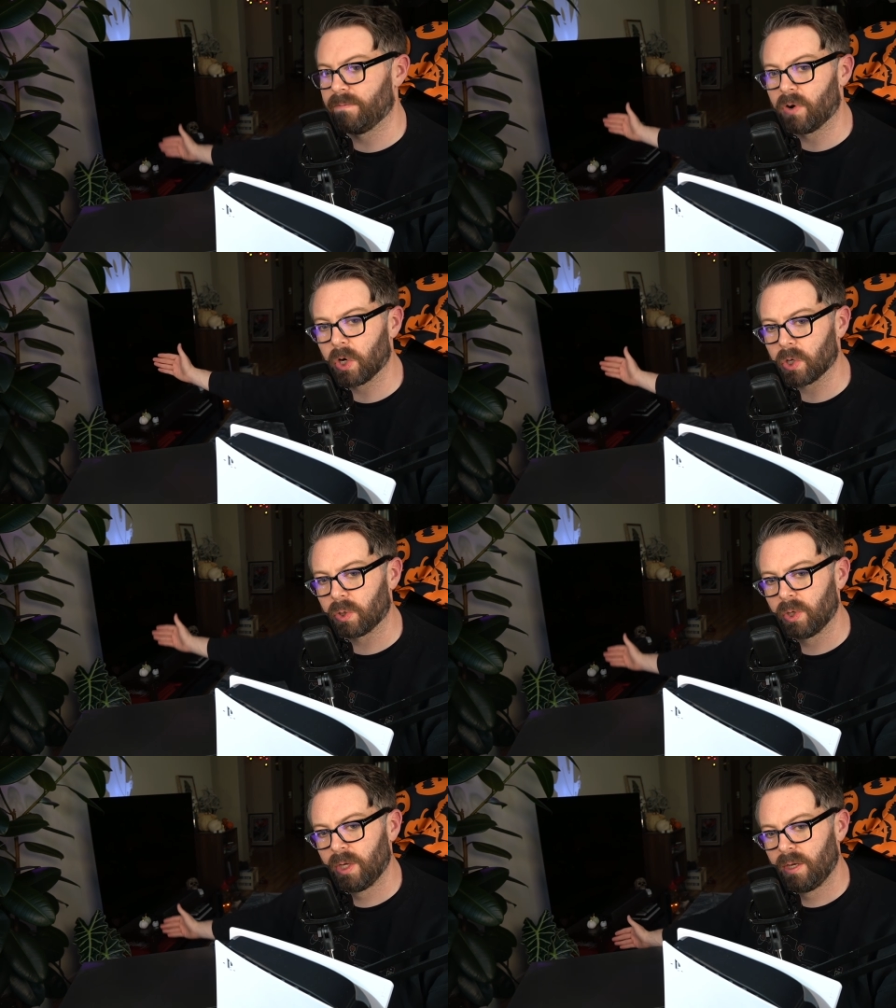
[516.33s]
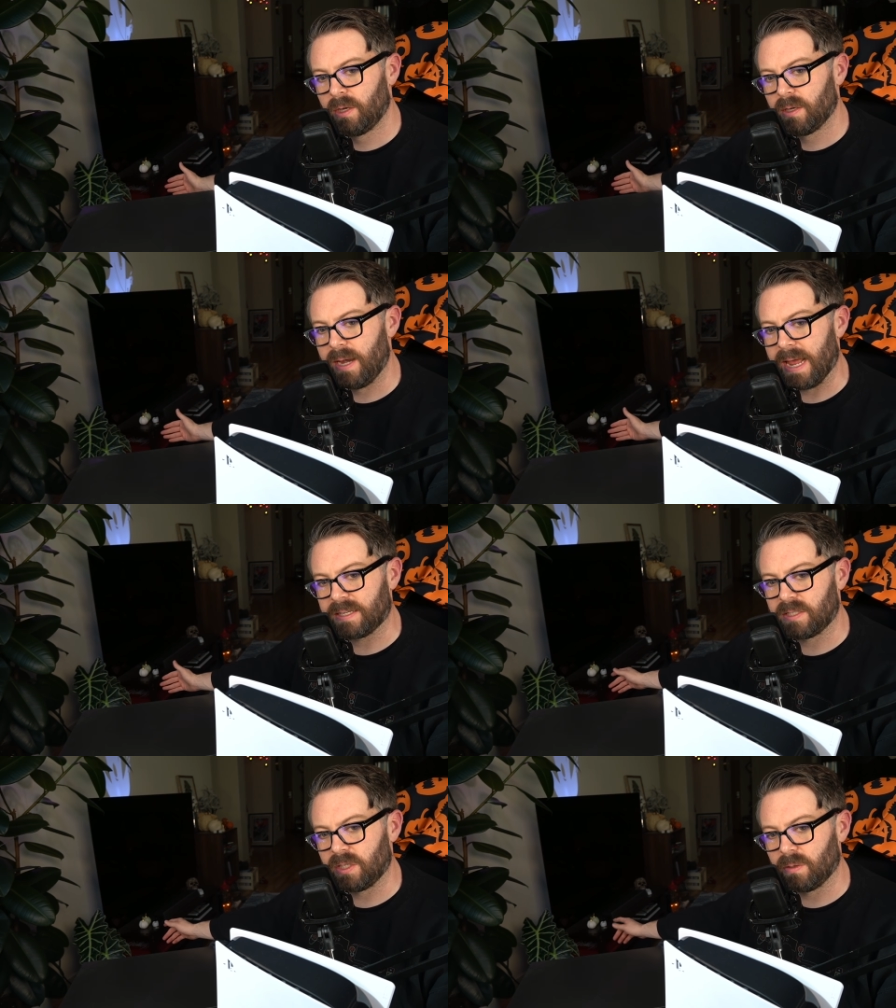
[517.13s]
vertical
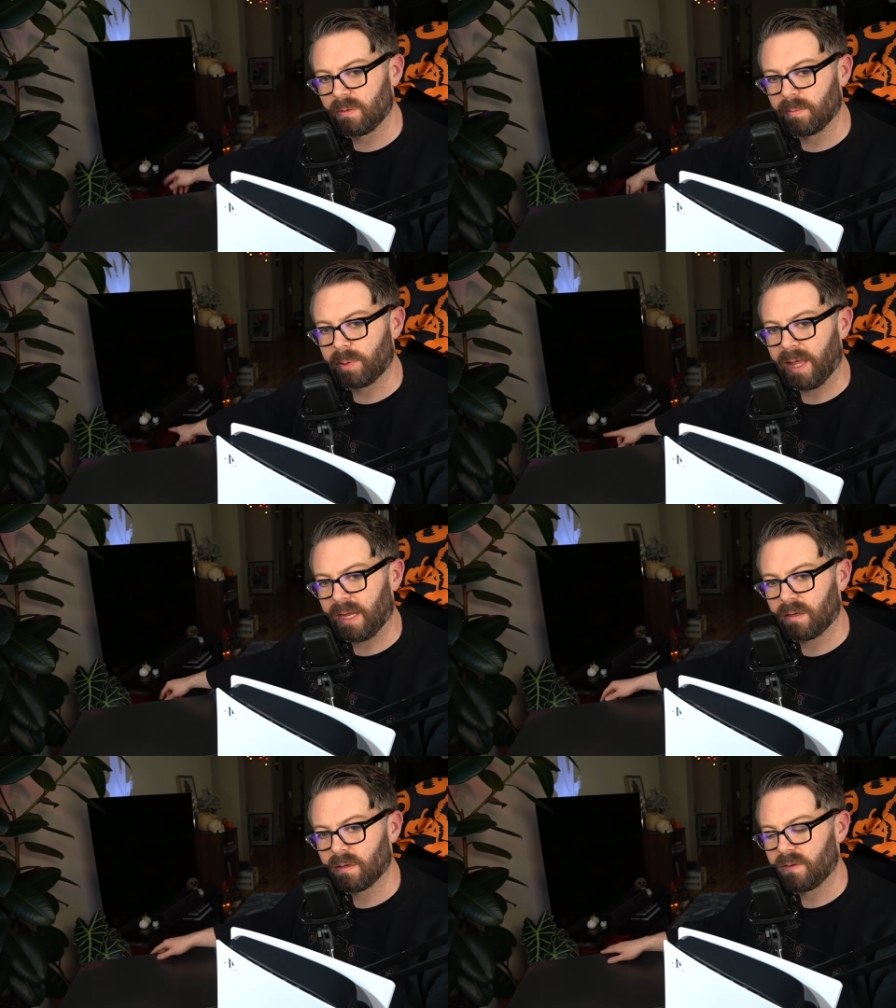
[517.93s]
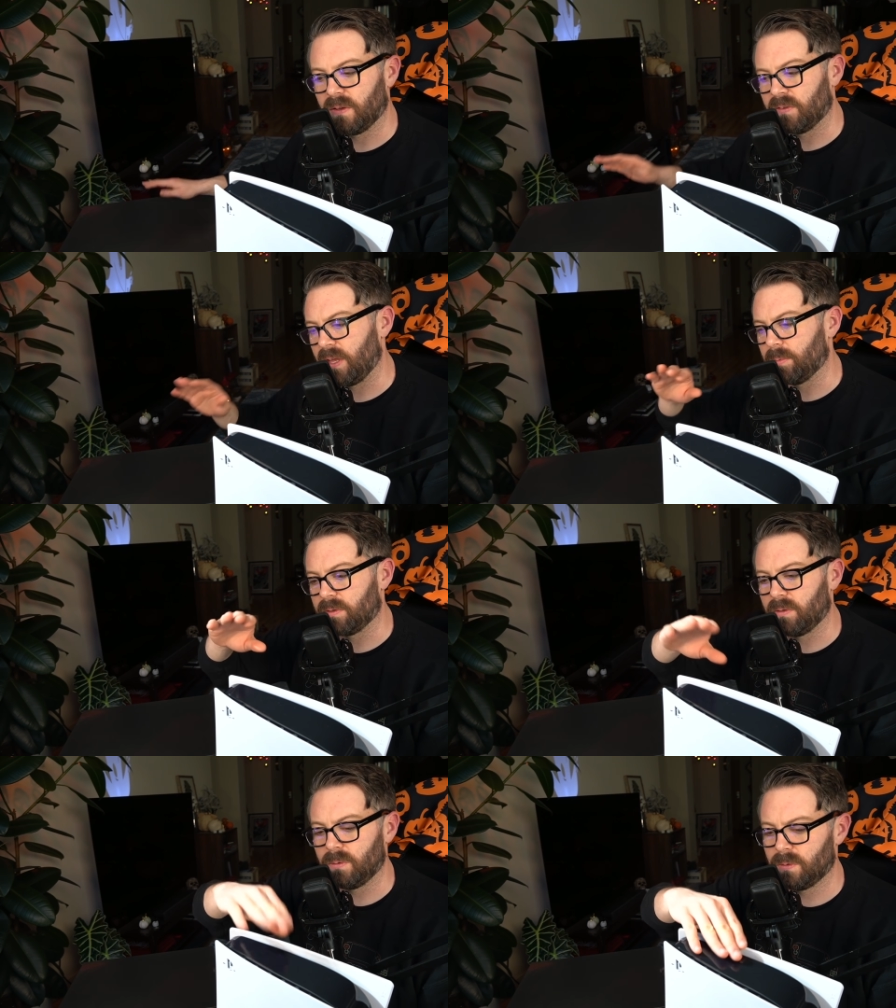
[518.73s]
next to the plant until it's able
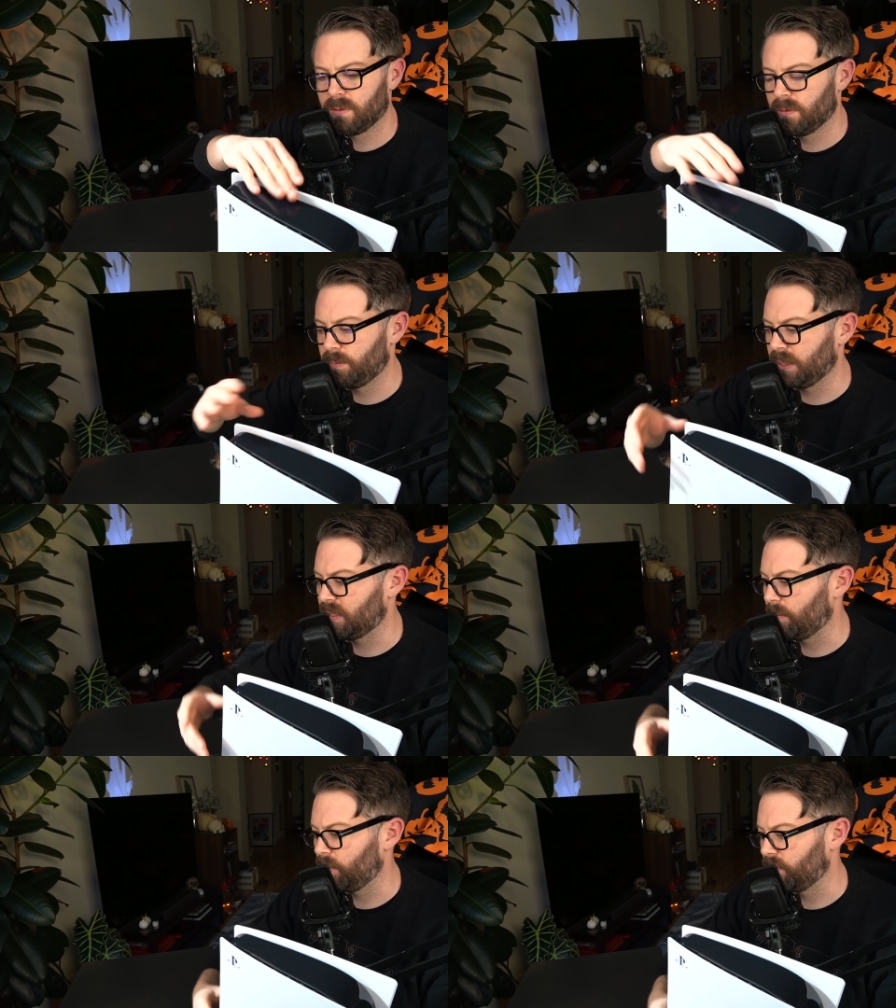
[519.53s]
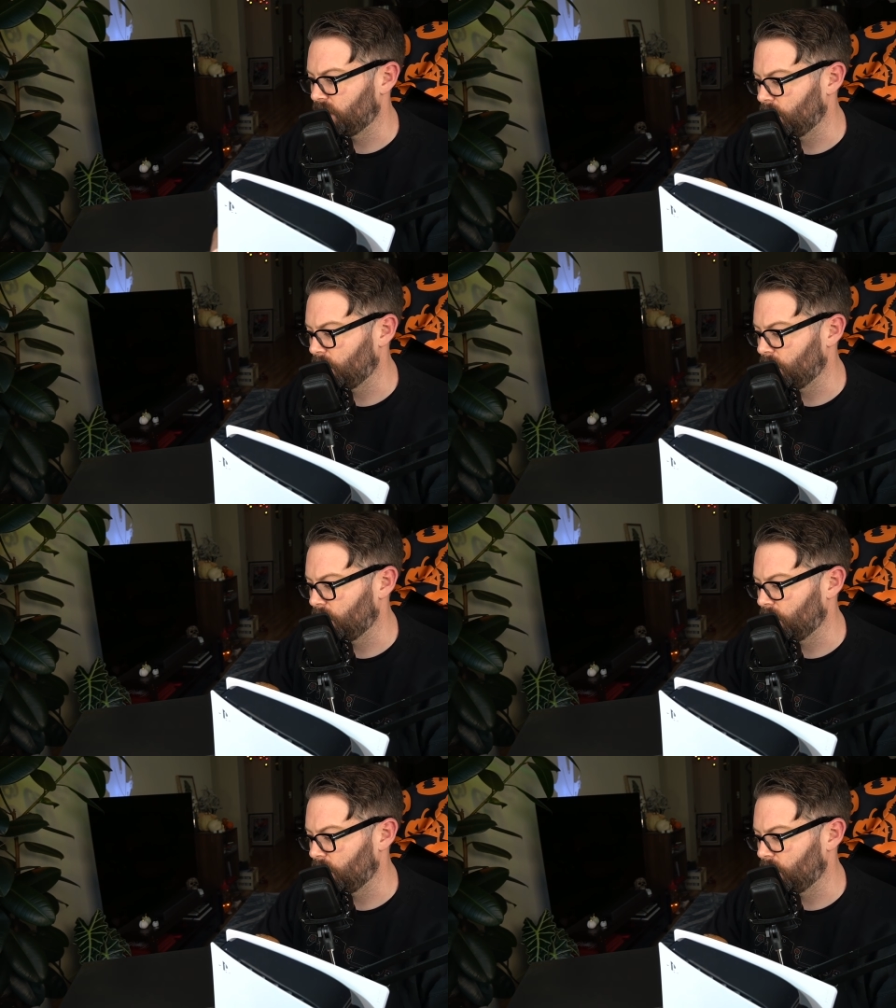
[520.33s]
to be debuted for the